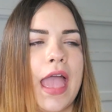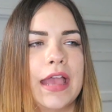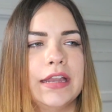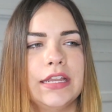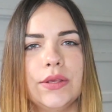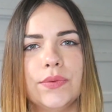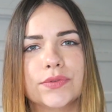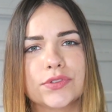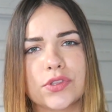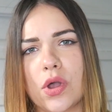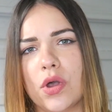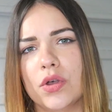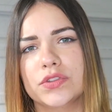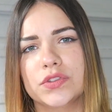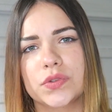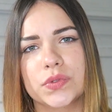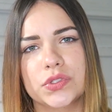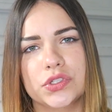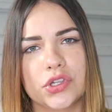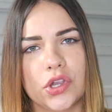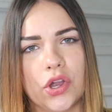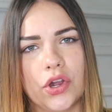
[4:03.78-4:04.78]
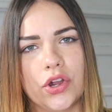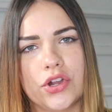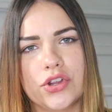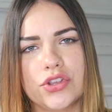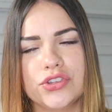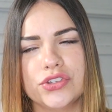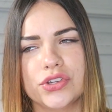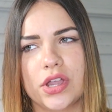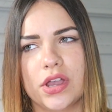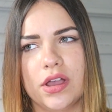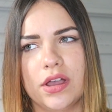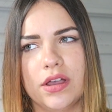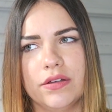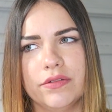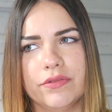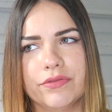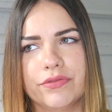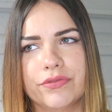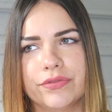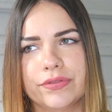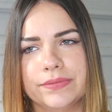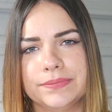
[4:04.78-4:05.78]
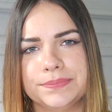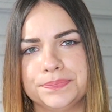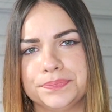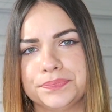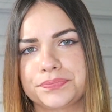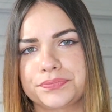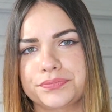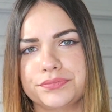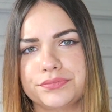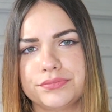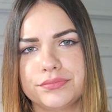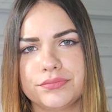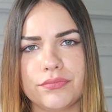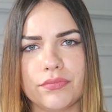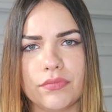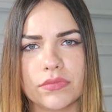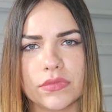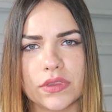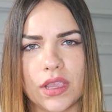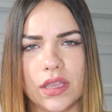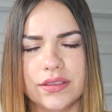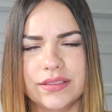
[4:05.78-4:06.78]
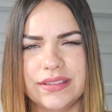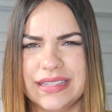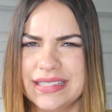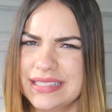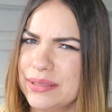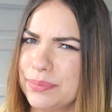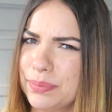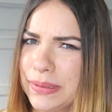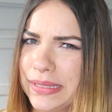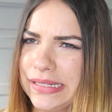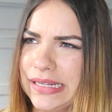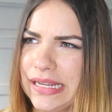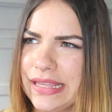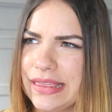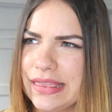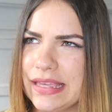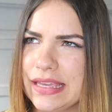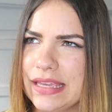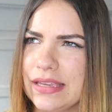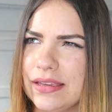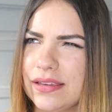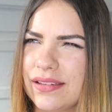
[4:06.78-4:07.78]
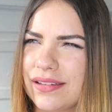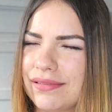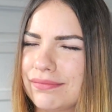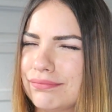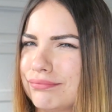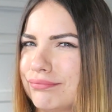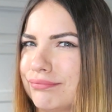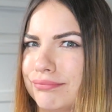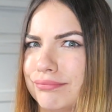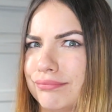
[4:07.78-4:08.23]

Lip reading: and he was also in charge of discipline, I think.